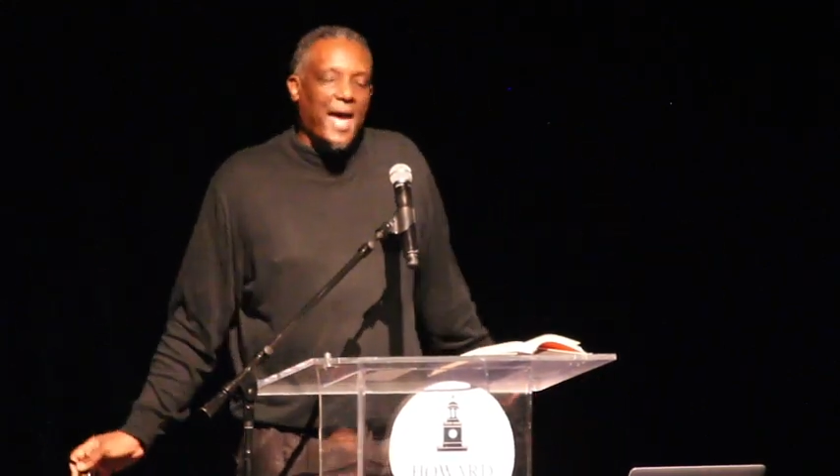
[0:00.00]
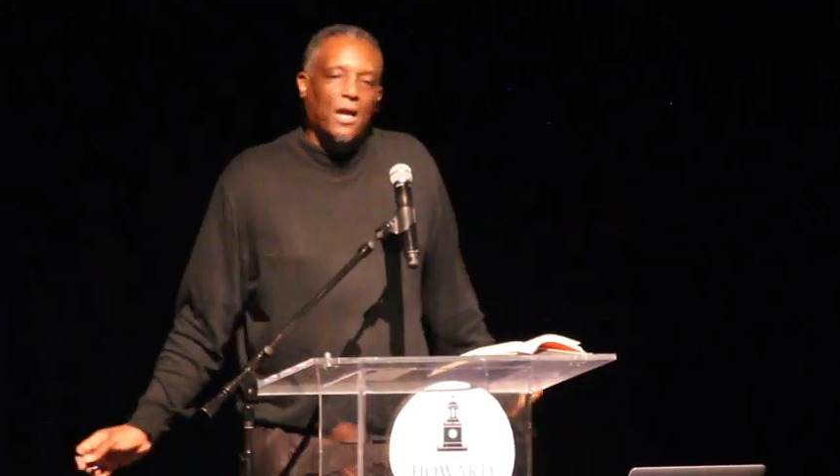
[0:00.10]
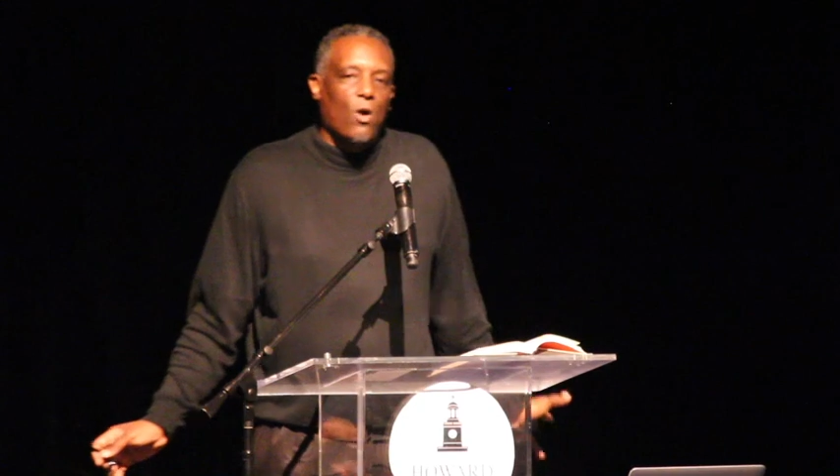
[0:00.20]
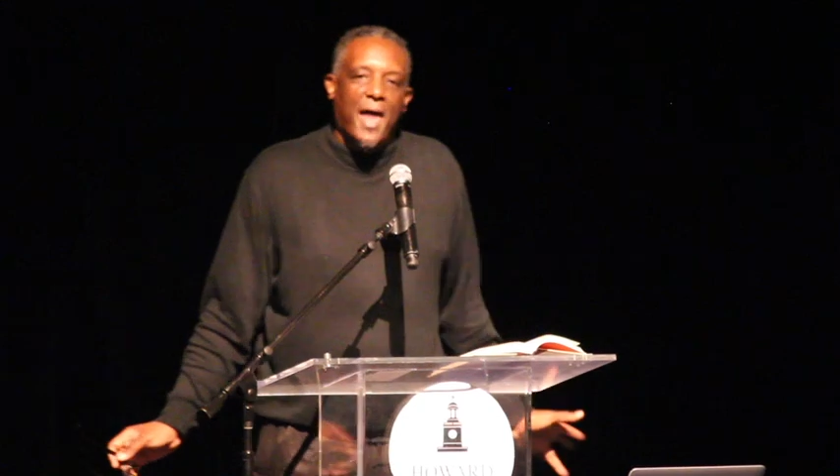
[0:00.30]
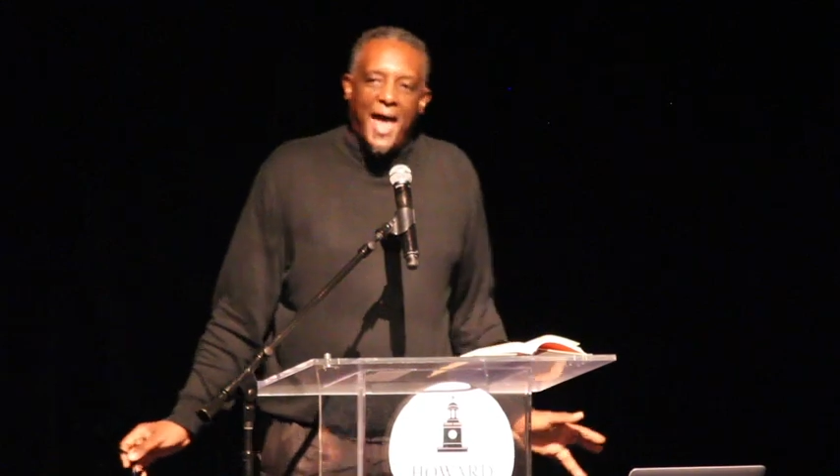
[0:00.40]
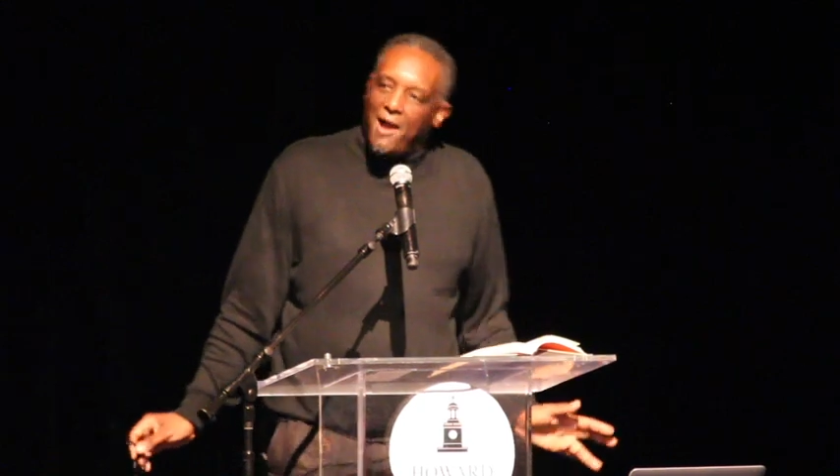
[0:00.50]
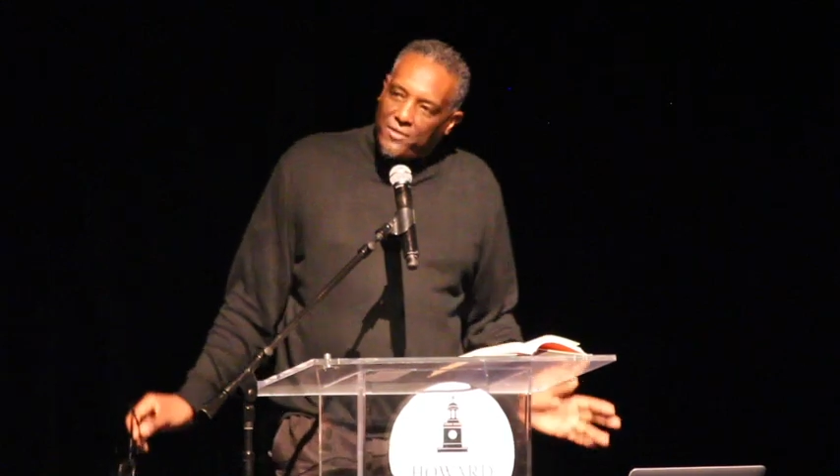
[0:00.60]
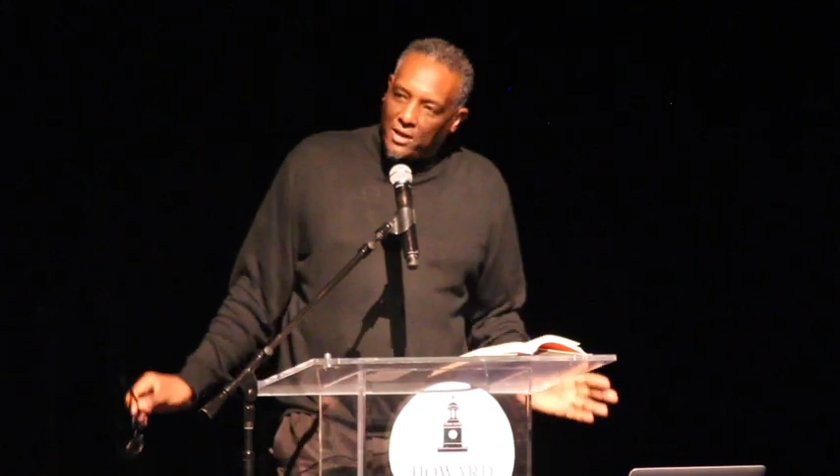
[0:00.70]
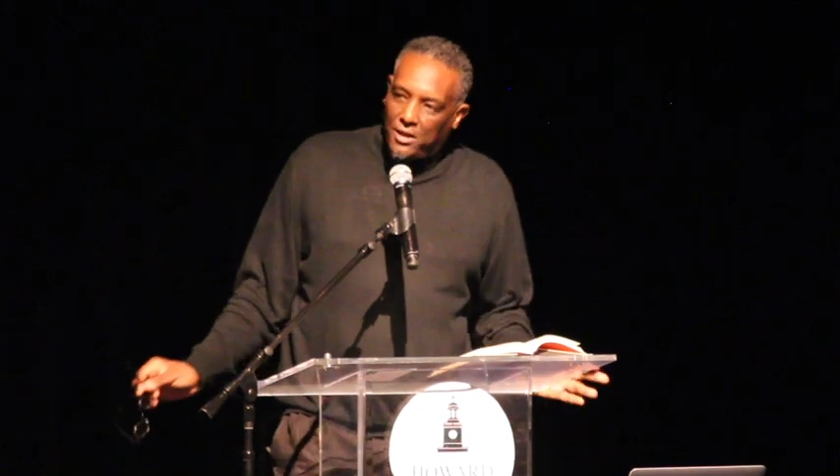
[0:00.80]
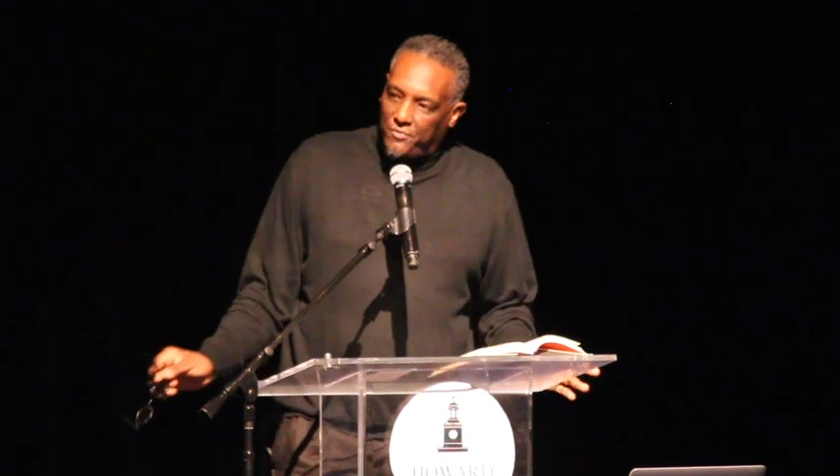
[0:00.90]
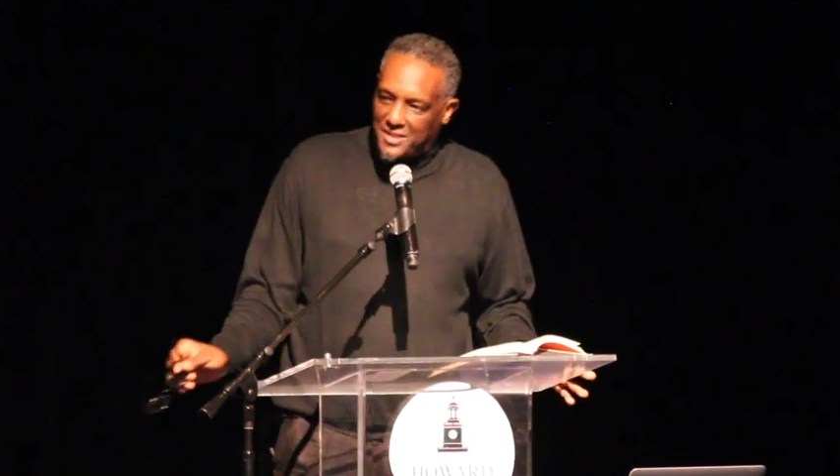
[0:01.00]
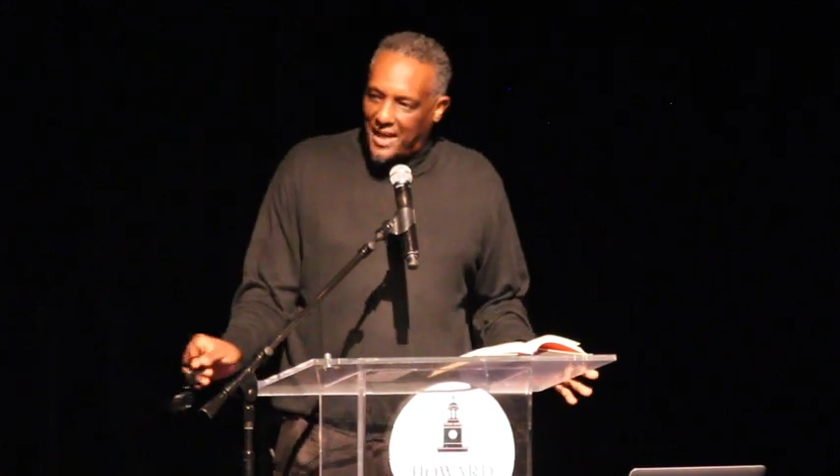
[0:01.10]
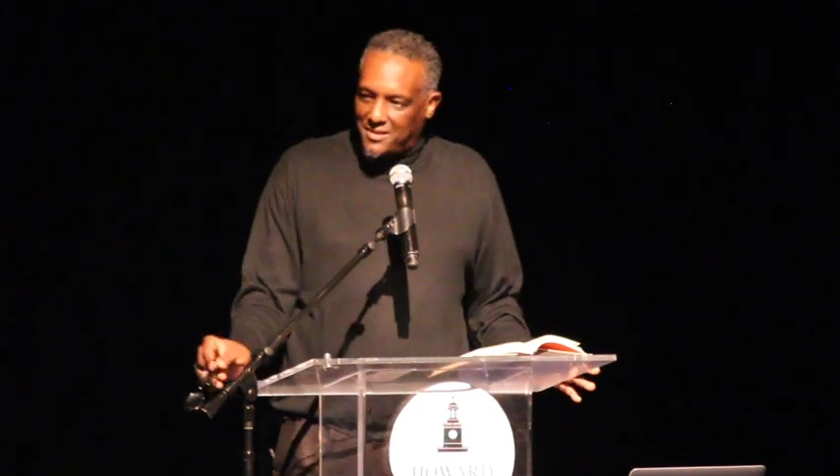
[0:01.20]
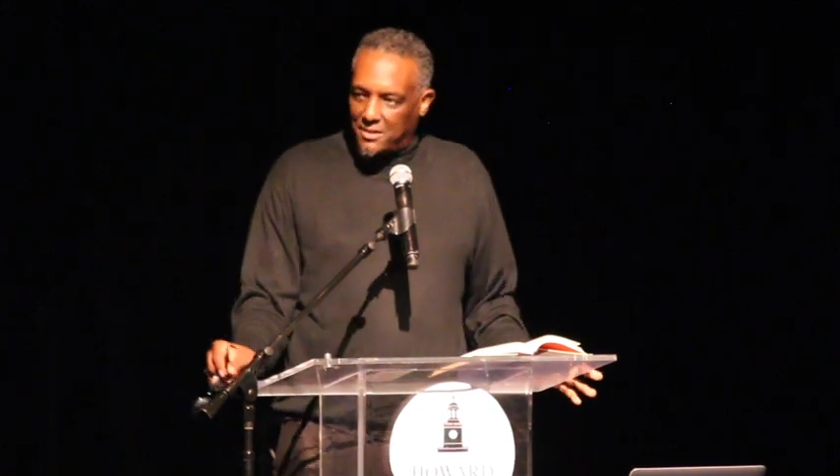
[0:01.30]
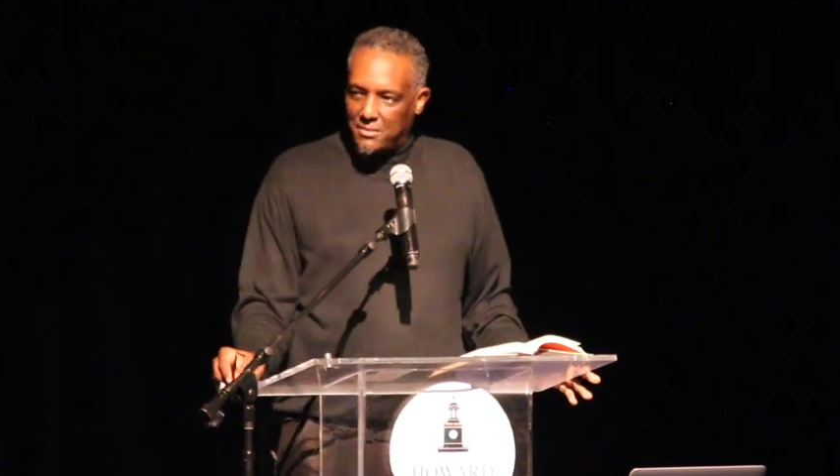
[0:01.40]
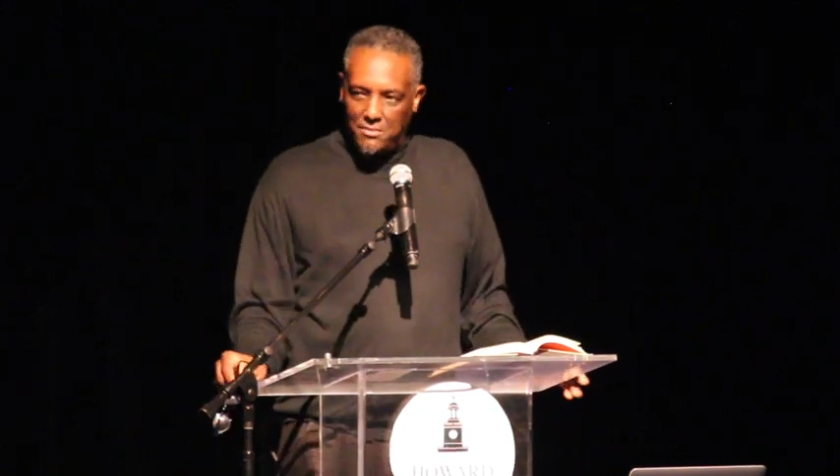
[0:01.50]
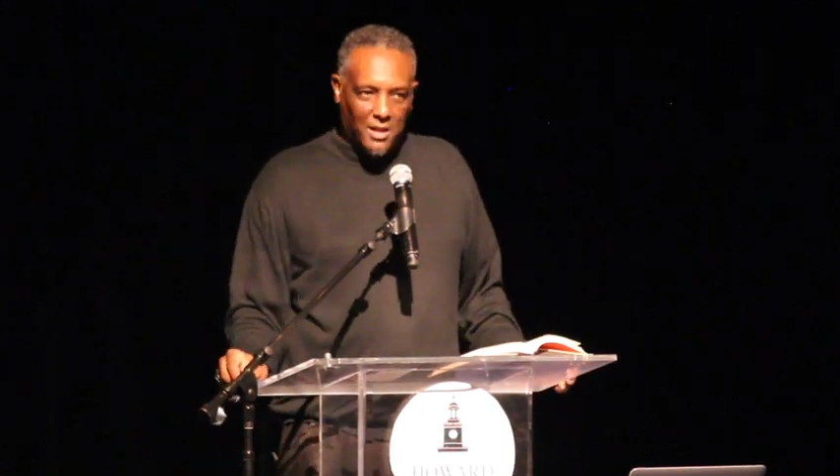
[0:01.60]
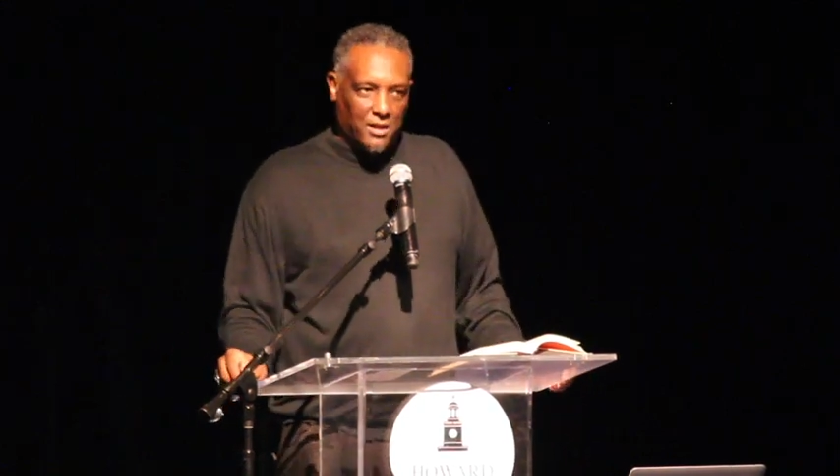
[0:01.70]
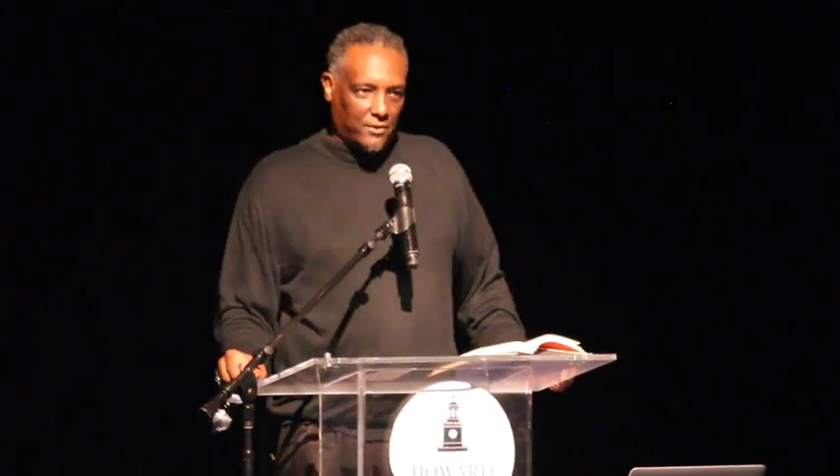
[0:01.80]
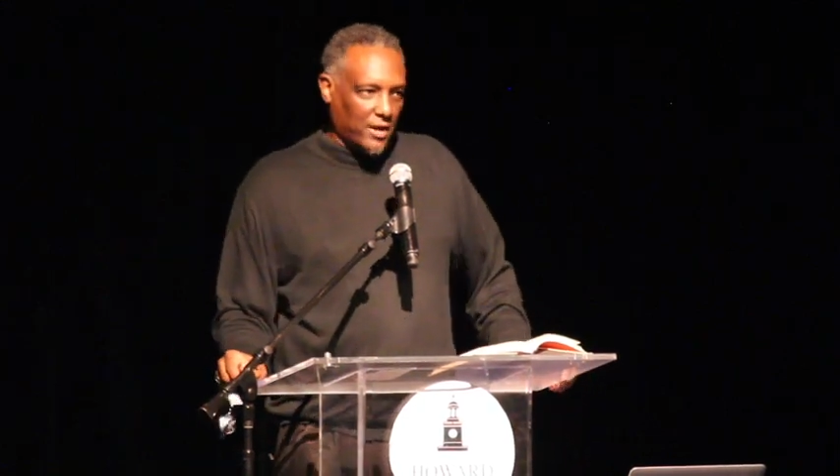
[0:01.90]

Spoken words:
You ain't got to go out of Africa to look for sexism.